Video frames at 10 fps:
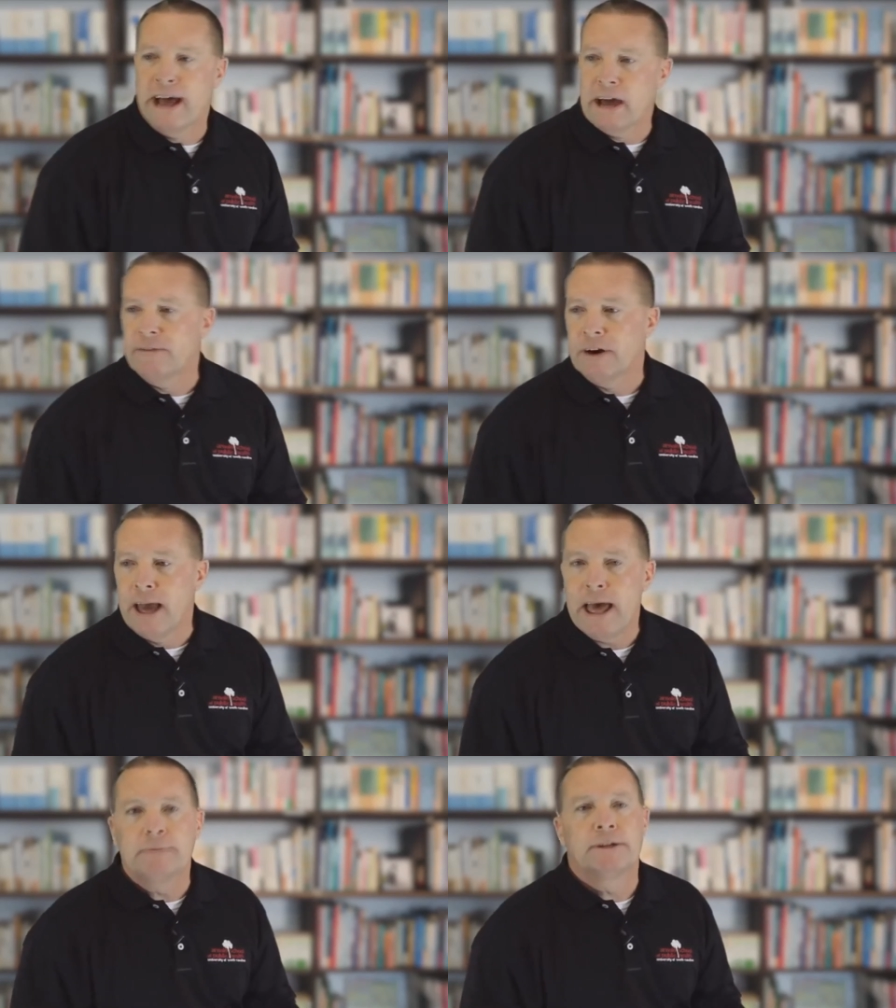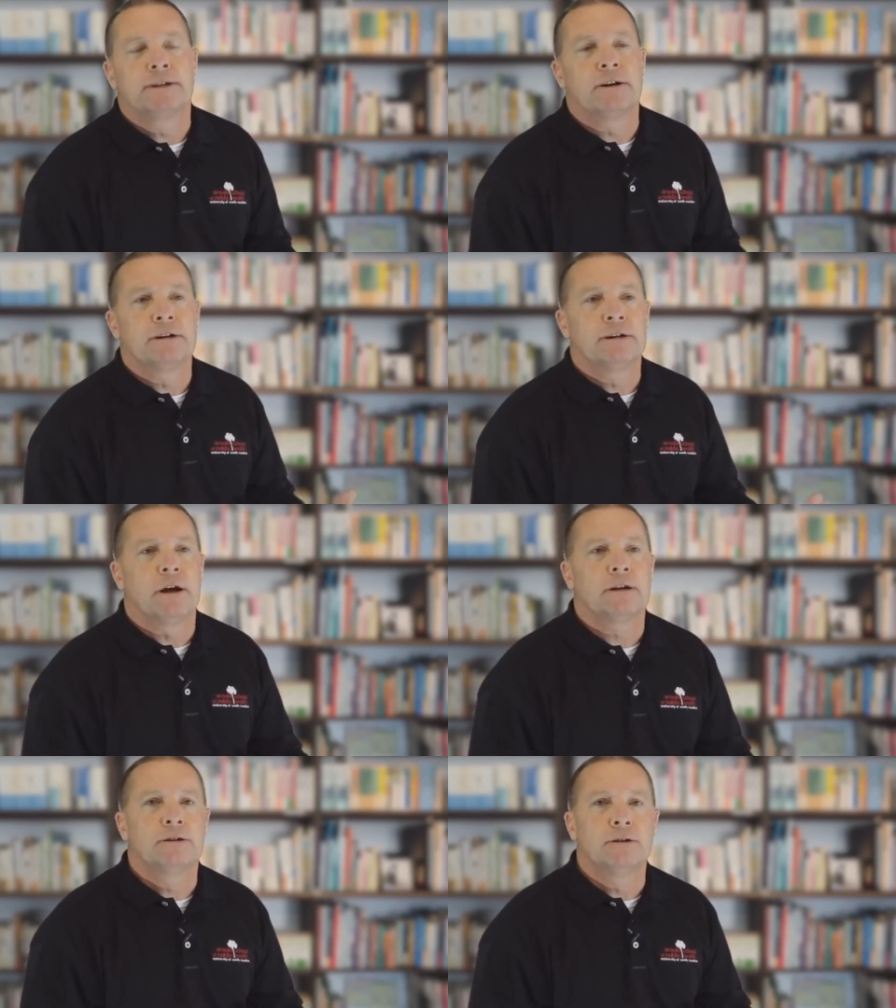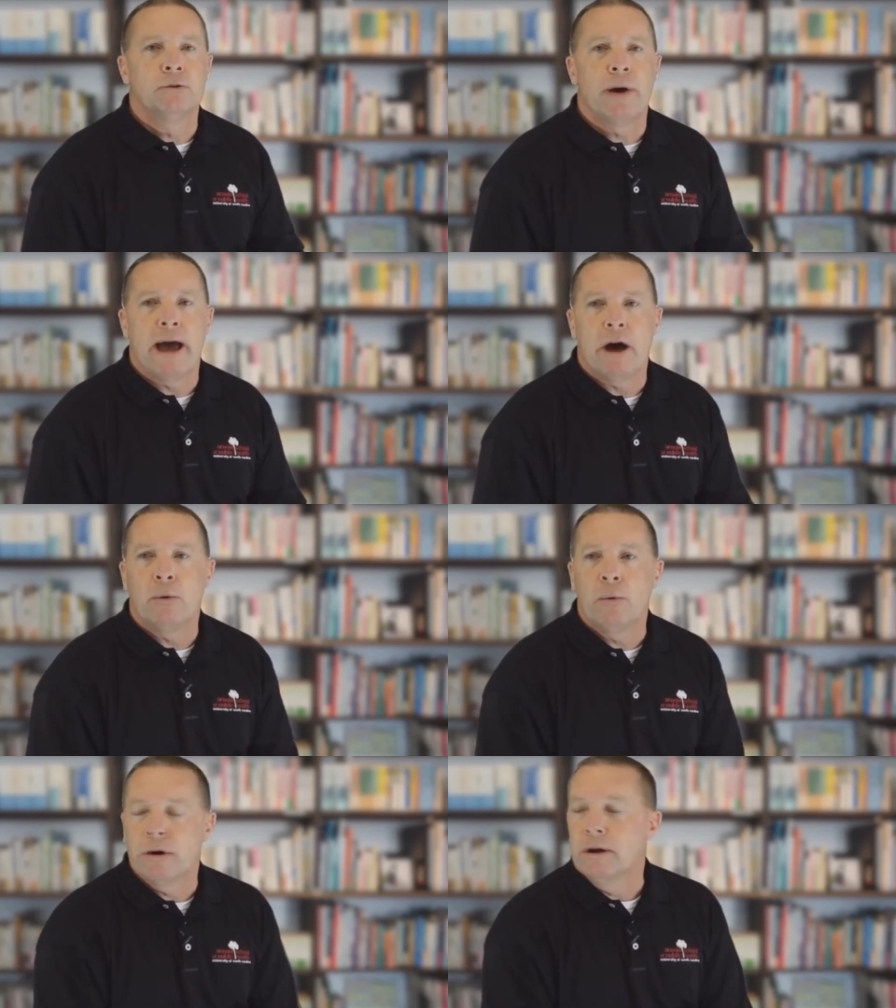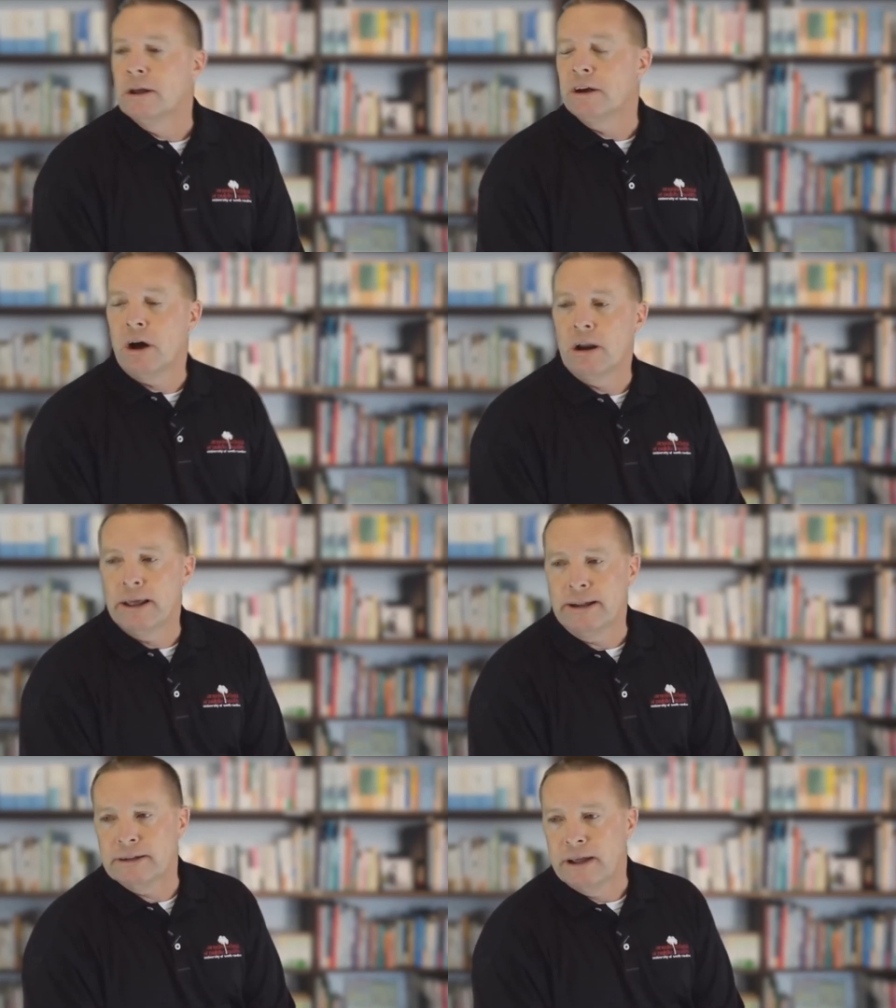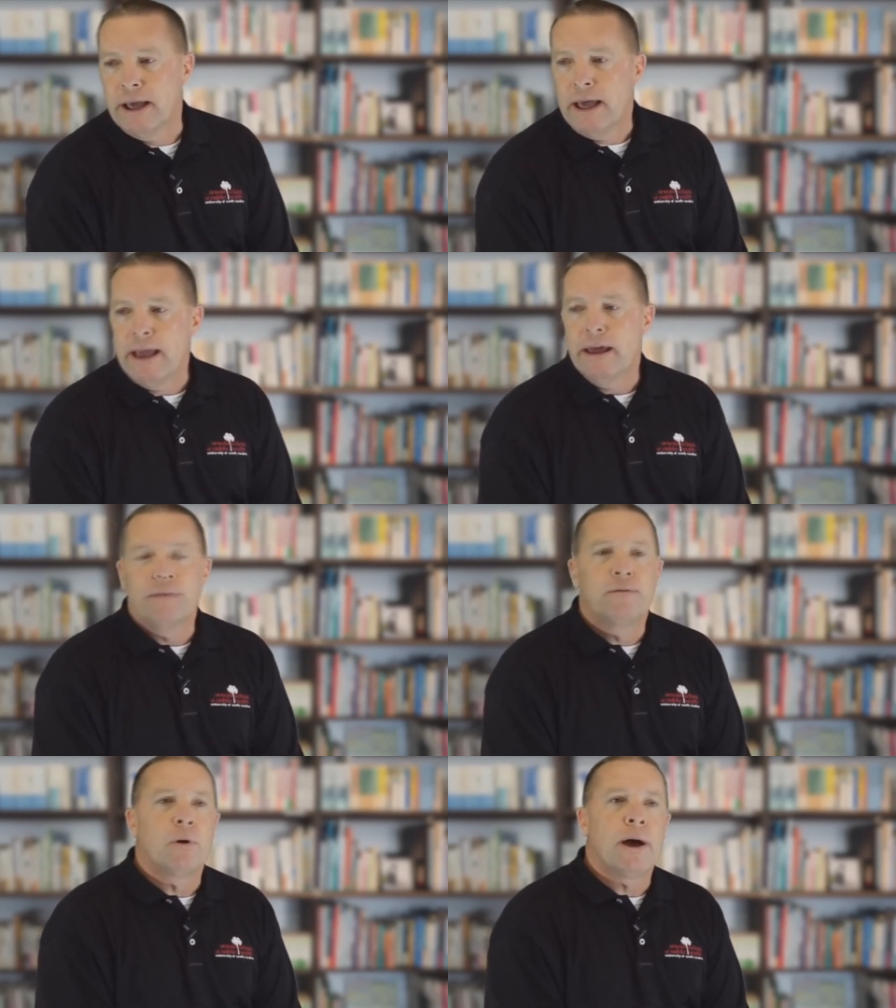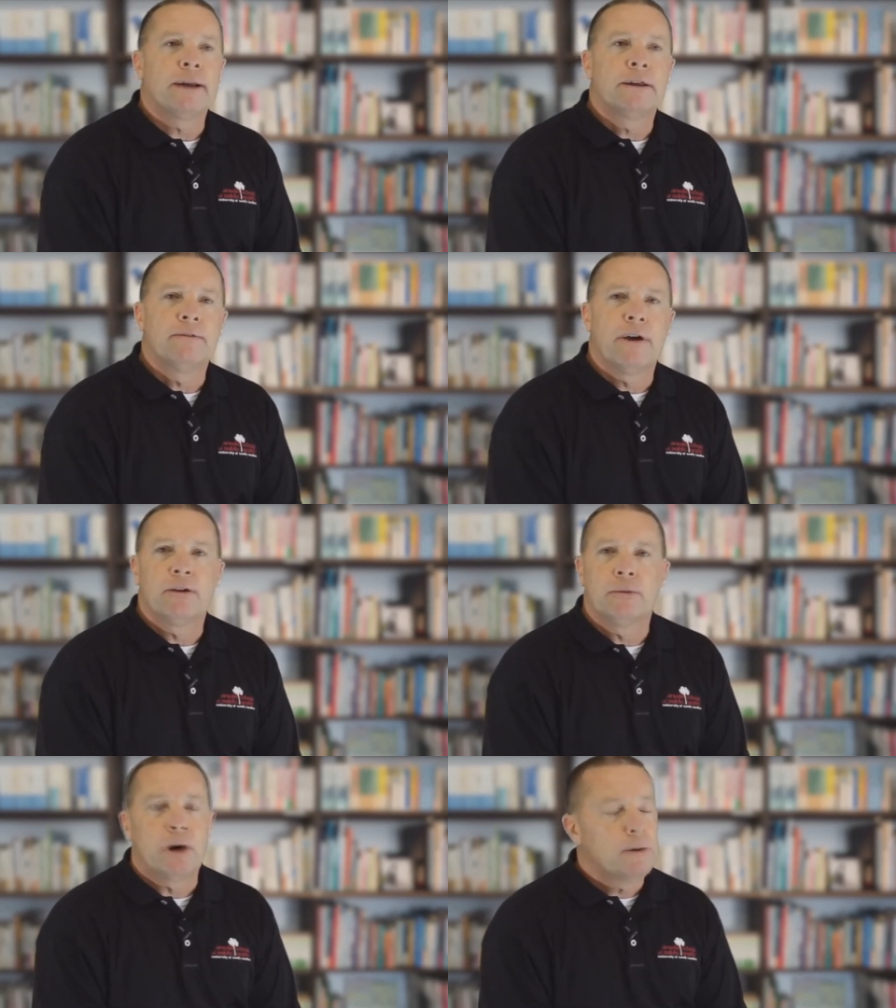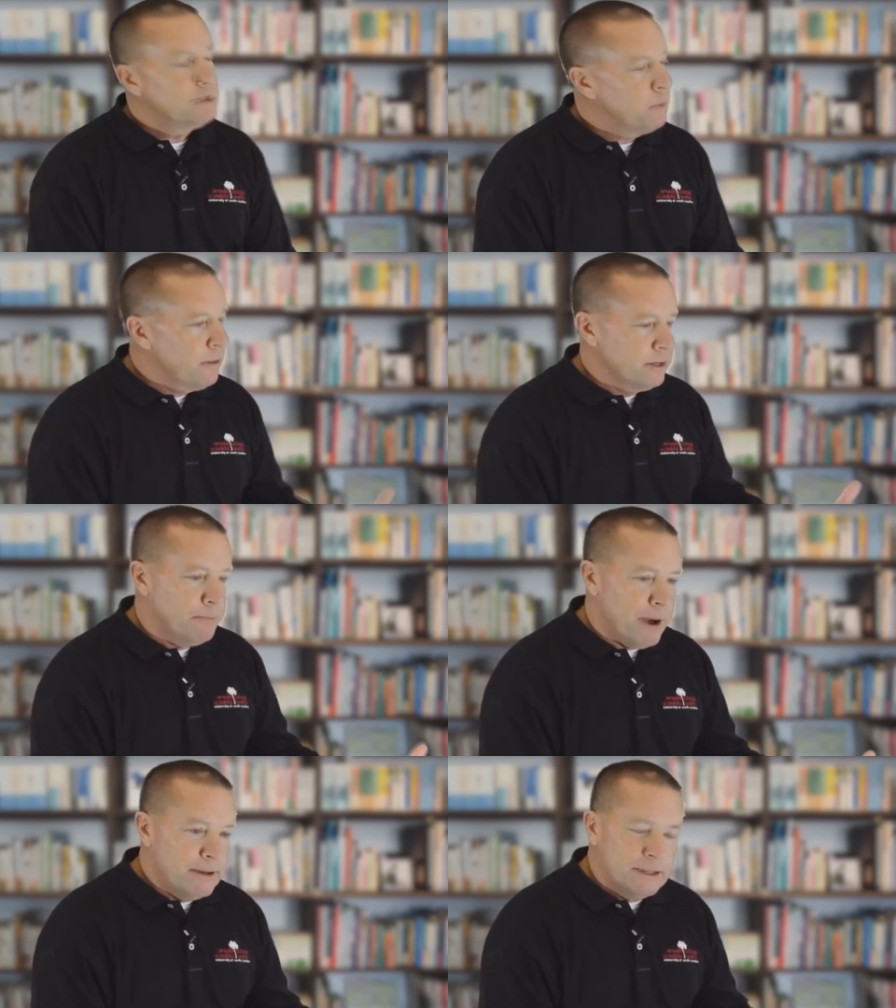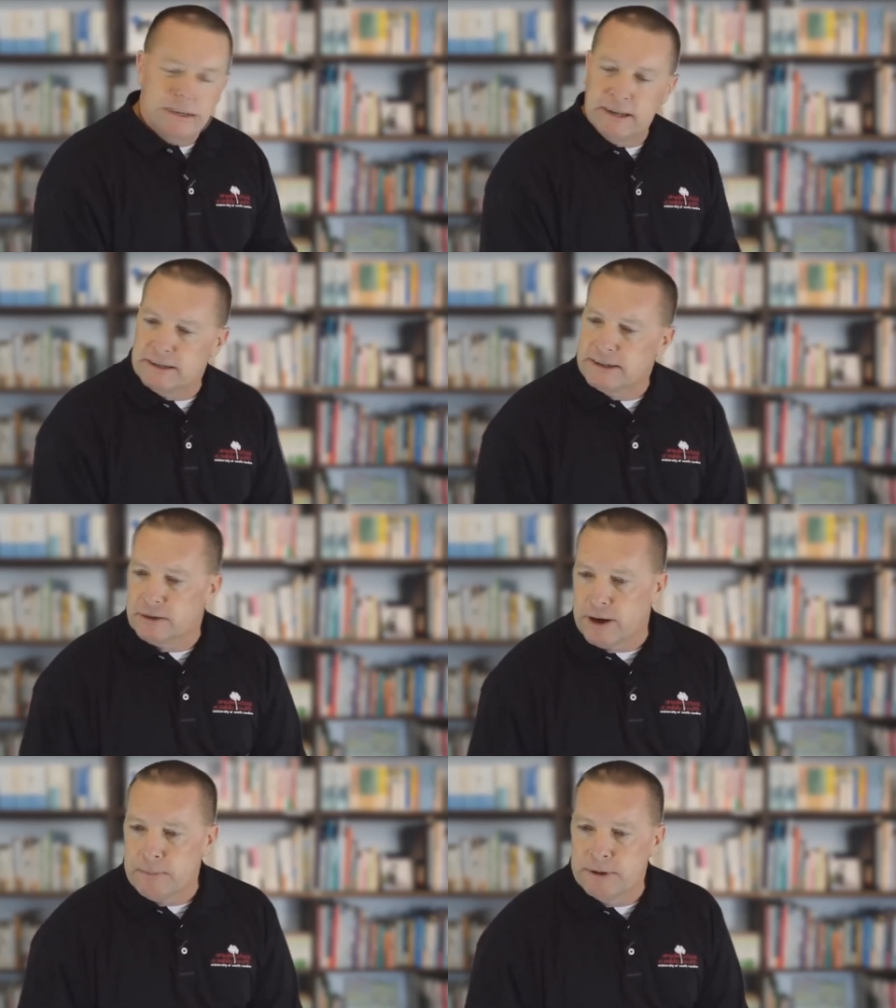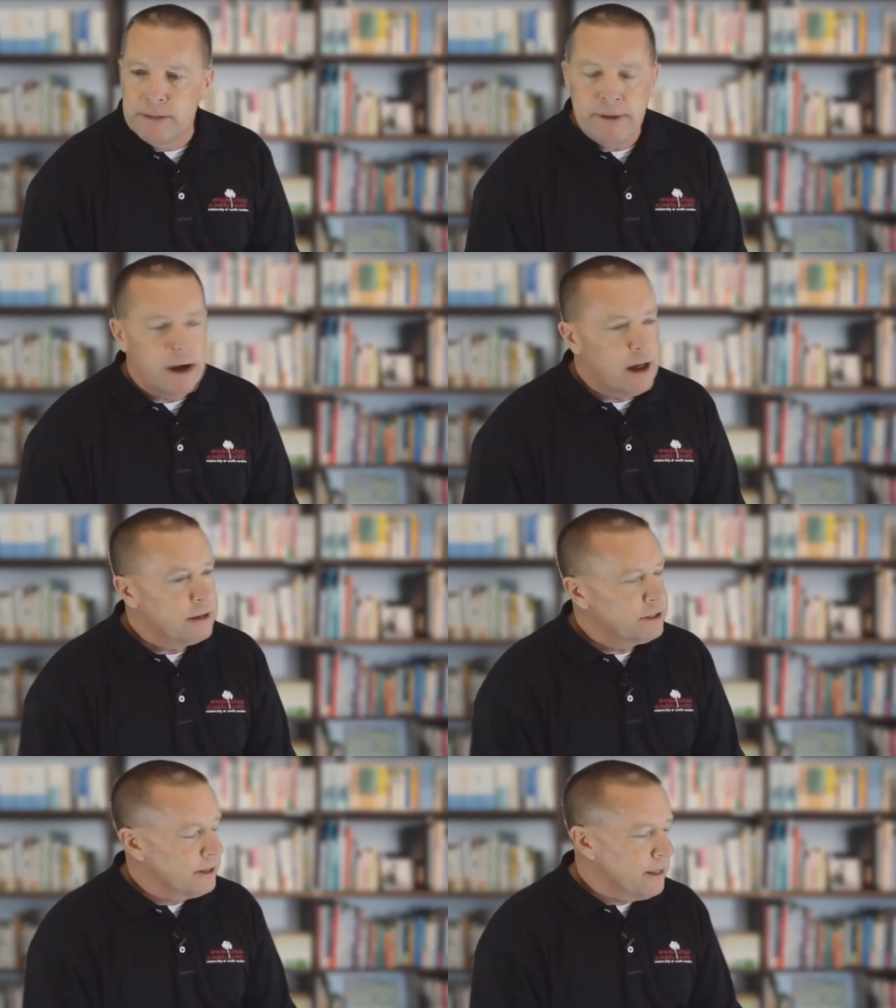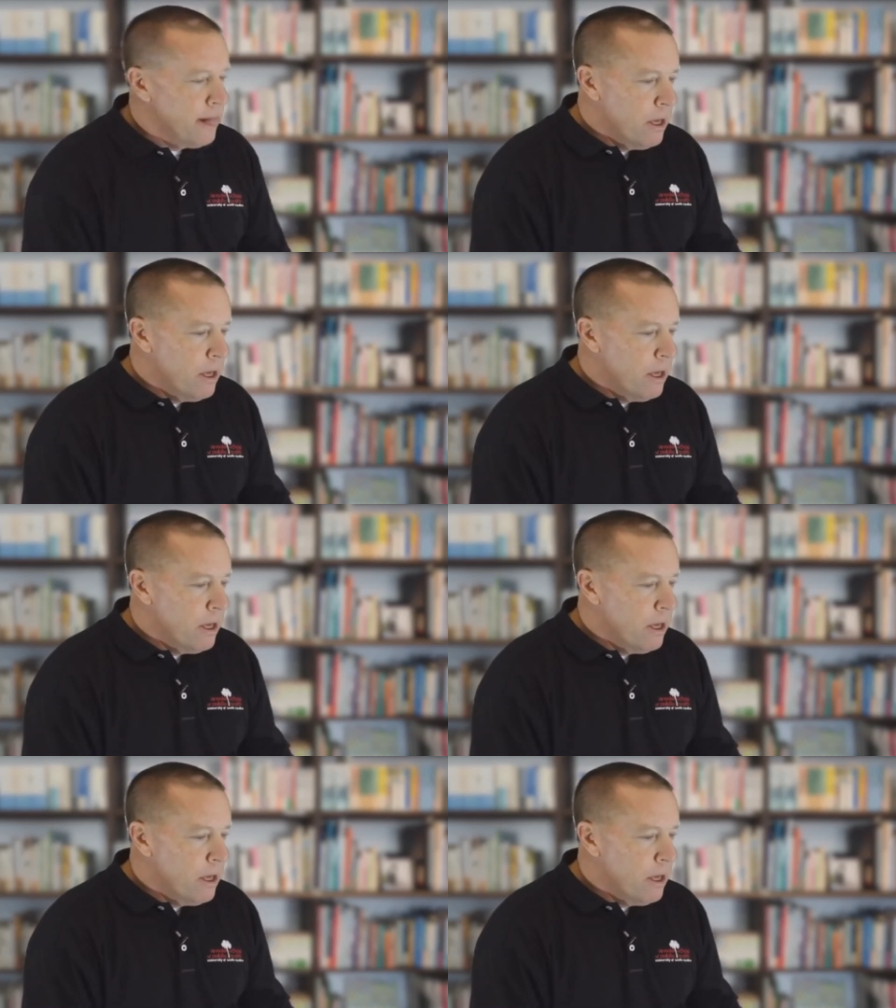and out of our labs to start to talk to our colleagues in a variety of other departments, whether it's biostatistics or epidemiology